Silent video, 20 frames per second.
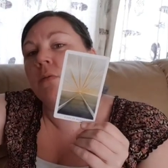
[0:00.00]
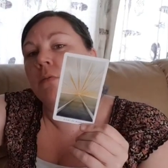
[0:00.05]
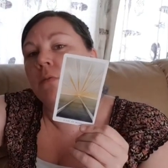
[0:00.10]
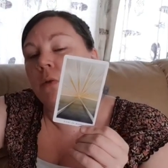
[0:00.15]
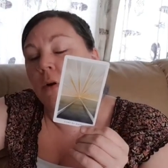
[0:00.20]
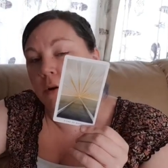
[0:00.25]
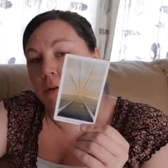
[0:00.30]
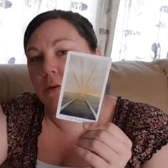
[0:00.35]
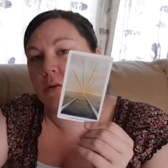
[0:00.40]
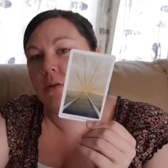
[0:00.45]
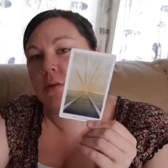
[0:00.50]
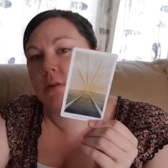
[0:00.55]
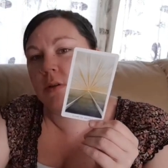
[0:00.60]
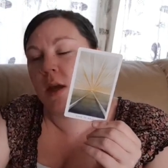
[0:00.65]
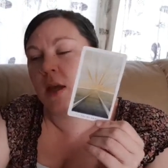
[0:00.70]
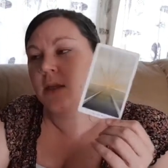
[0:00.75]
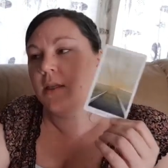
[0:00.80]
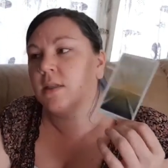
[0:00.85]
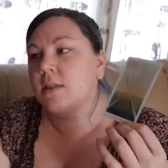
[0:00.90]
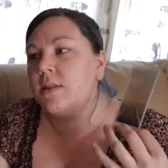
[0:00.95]
rods.
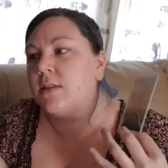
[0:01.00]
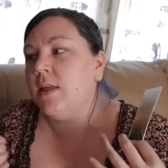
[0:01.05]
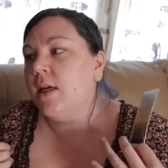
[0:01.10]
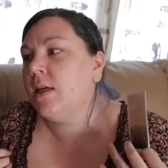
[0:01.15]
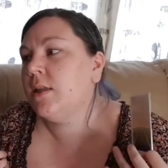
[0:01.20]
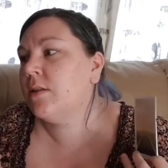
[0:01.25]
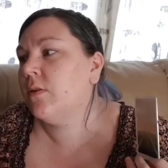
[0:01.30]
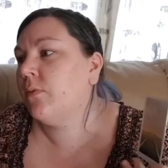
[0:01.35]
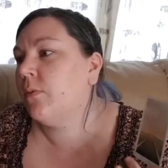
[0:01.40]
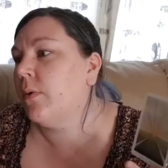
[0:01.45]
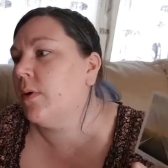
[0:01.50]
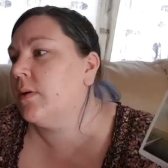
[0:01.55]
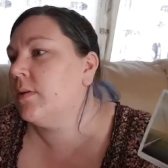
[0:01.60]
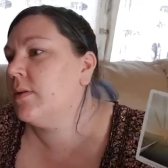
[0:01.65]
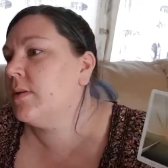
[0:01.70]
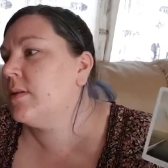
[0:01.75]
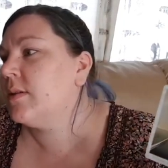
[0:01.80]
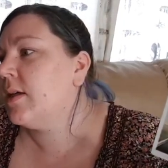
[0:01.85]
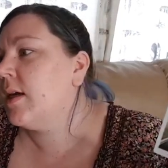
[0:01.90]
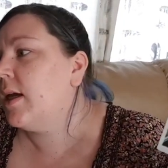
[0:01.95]
And the six of
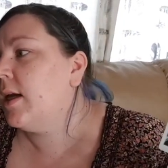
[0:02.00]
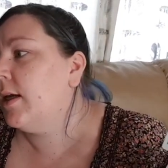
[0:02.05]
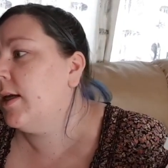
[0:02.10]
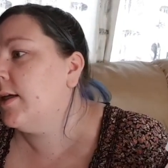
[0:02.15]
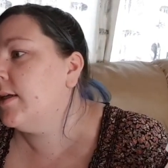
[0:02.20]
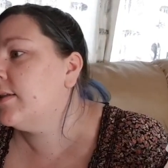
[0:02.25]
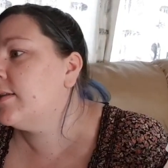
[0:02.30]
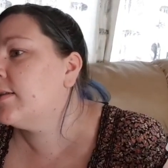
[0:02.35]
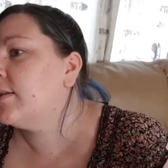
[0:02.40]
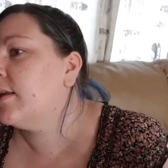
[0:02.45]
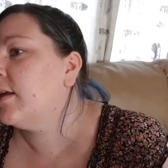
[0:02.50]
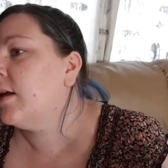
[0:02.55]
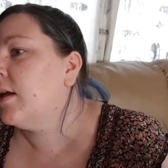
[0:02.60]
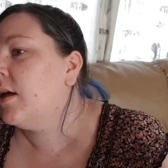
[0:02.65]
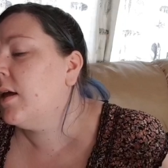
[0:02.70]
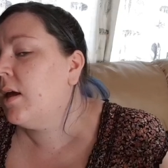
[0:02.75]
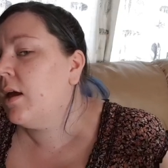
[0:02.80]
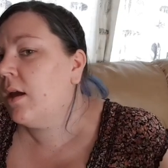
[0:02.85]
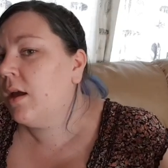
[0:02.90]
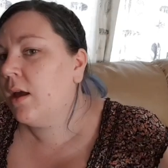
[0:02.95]
wands is
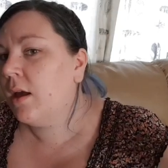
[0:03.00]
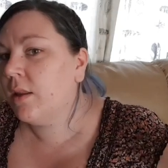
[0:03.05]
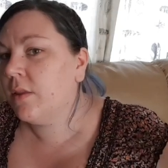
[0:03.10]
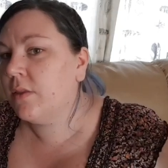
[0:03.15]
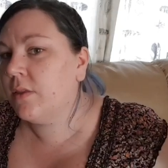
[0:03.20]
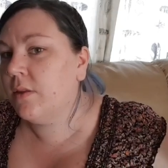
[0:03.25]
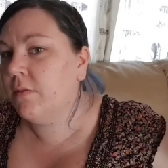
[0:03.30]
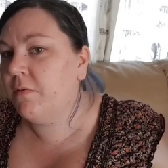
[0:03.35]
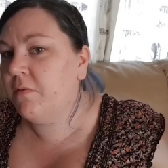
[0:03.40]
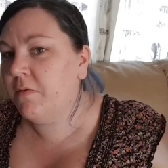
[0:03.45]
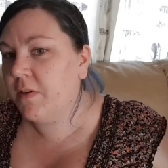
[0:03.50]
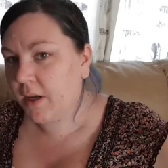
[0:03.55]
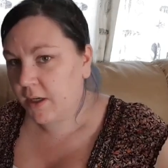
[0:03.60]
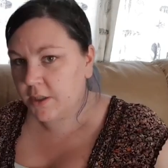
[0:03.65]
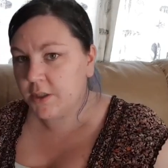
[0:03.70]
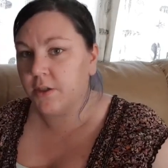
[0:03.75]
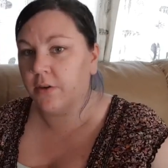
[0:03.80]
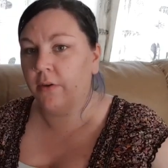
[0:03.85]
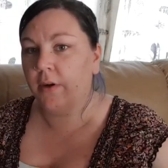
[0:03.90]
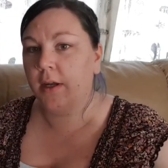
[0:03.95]
the
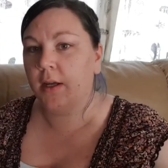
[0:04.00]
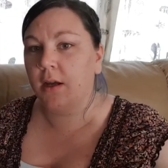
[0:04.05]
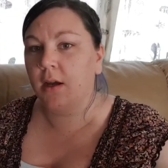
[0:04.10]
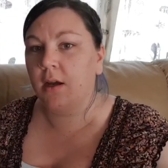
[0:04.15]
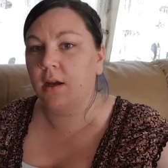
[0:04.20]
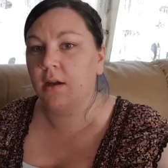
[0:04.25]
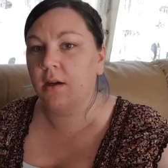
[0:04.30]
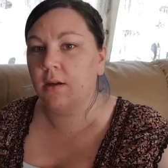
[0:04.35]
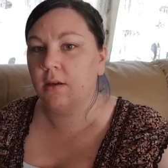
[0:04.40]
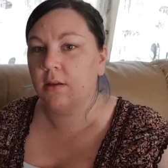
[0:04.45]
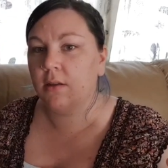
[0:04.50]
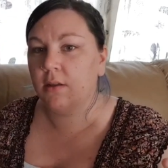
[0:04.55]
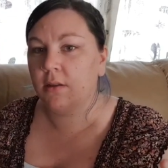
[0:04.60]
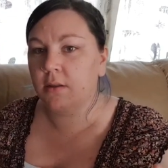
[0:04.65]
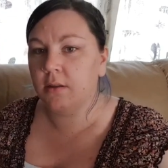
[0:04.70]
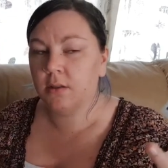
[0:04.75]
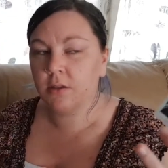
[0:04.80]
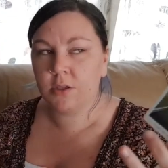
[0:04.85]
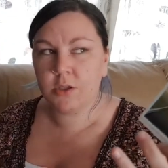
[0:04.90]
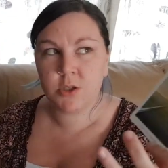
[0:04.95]
victory card,
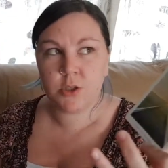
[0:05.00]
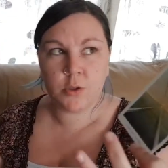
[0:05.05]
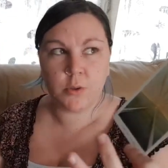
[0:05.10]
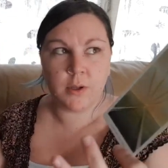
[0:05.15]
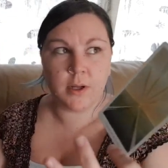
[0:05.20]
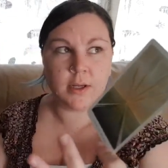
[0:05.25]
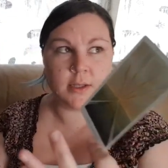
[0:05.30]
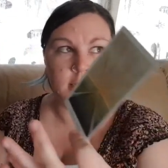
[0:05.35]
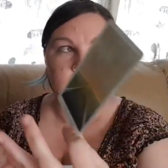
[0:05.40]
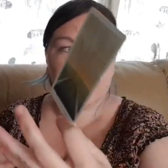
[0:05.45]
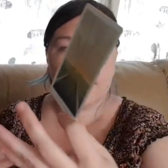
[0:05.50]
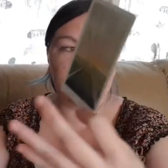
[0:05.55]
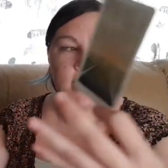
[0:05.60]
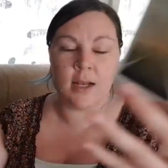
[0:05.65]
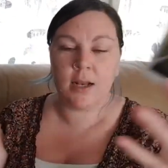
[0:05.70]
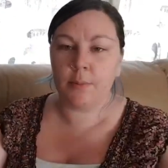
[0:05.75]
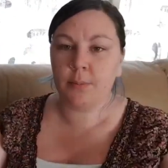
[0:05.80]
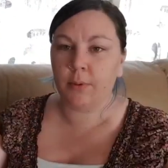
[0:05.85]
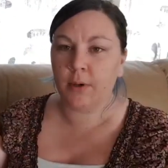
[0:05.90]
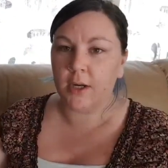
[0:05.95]
the joyous
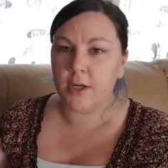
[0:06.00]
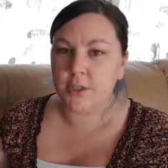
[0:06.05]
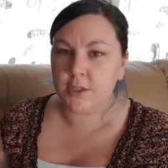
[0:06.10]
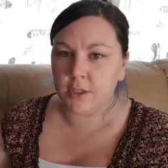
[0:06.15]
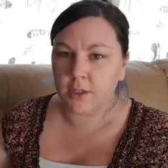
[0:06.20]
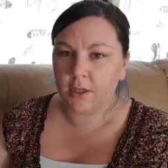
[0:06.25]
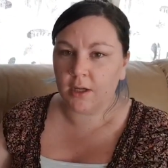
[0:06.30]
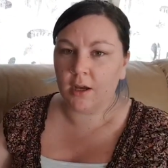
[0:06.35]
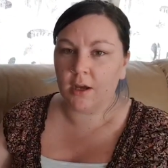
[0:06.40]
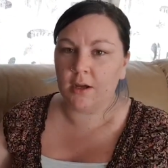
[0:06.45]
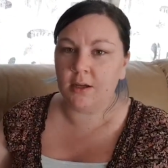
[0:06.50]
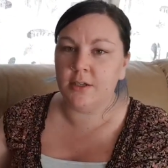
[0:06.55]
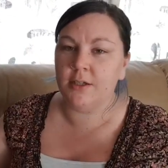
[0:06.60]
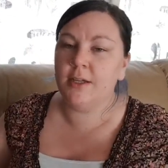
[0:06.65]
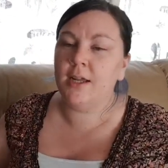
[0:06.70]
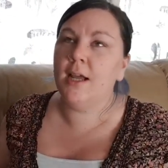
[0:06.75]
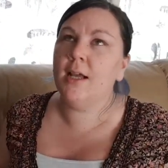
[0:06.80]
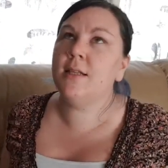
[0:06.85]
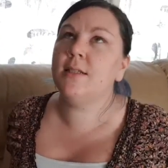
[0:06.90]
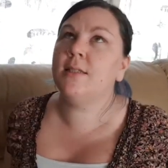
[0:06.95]
celebration card.
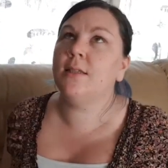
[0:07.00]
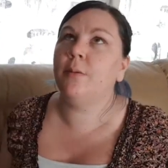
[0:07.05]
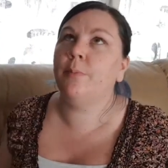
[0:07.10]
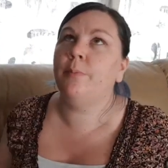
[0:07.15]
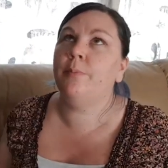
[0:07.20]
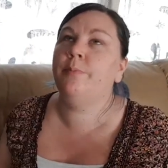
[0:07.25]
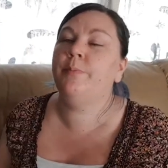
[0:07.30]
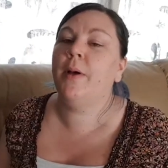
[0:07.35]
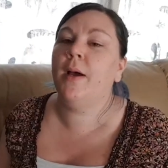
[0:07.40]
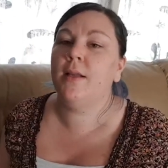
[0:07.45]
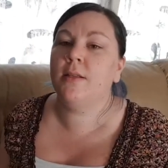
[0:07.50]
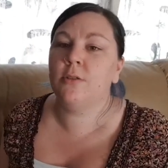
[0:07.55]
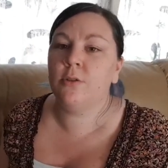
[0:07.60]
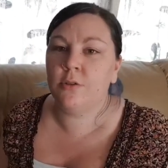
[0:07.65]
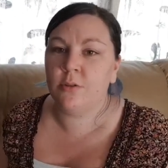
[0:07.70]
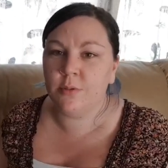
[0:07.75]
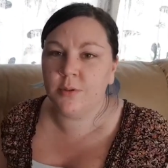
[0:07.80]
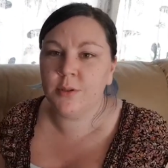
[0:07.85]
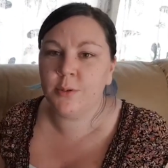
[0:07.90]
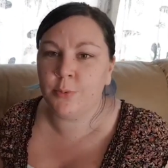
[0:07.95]
Yes, the
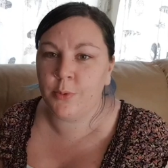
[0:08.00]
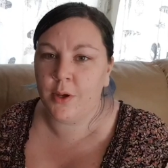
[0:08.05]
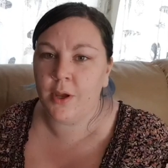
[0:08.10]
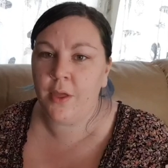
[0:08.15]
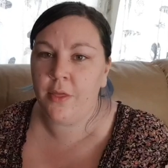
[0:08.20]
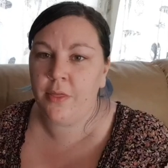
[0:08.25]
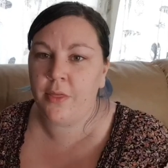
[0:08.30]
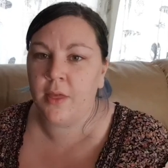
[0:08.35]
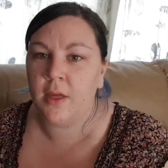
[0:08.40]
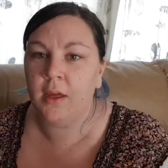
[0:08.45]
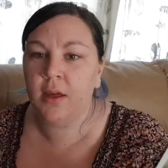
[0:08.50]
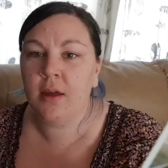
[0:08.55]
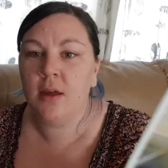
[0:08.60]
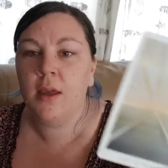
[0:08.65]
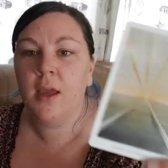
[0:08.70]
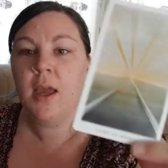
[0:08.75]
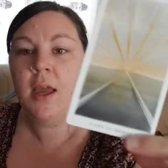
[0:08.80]
battle was worth it